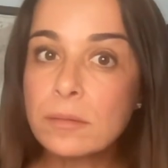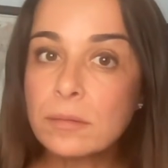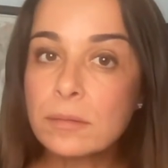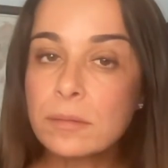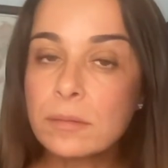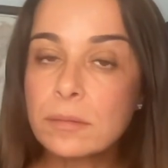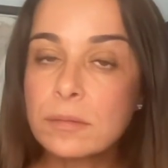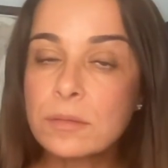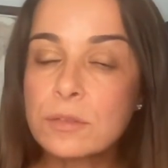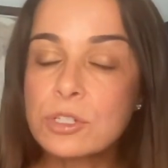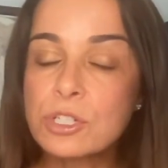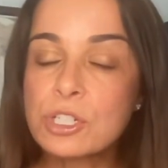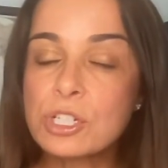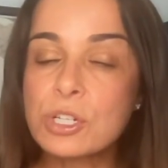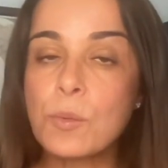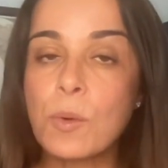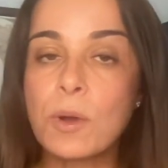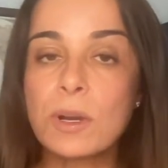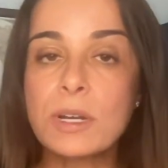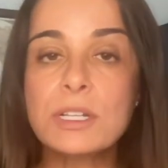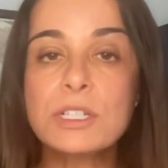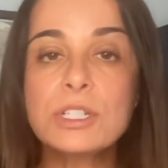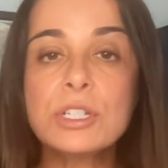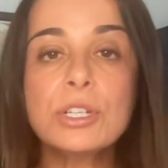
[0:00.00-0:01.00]
she
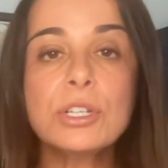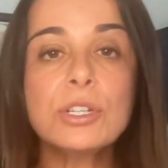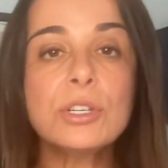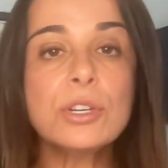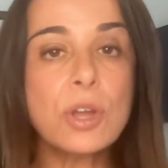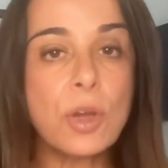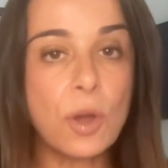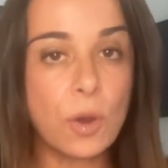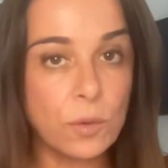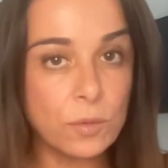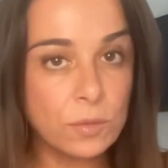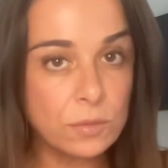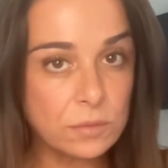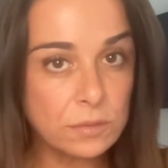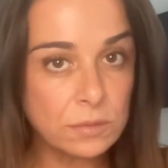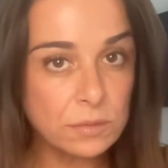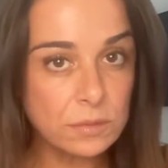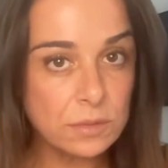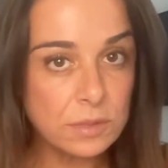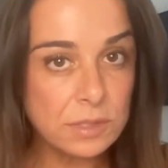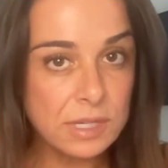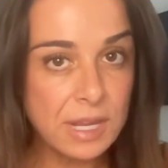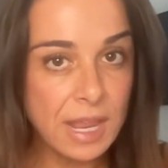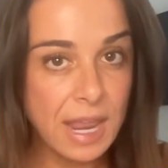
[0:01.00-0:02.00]
wanted to note
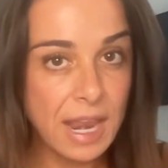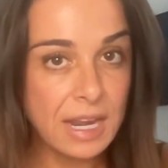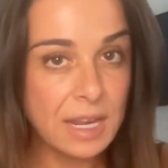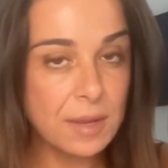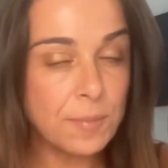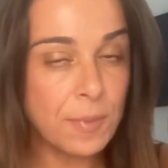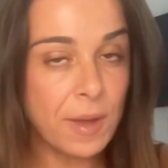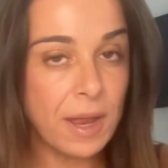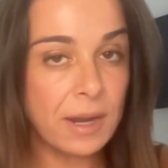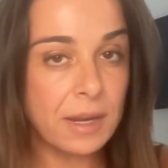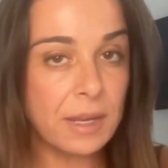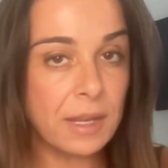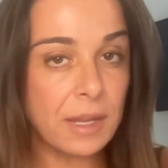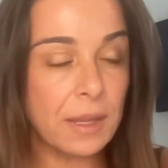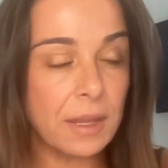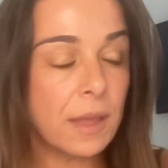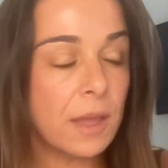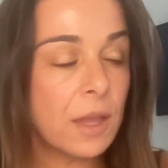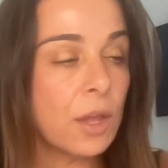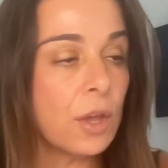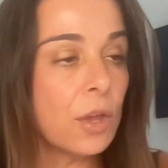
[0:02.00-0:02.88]
to anybody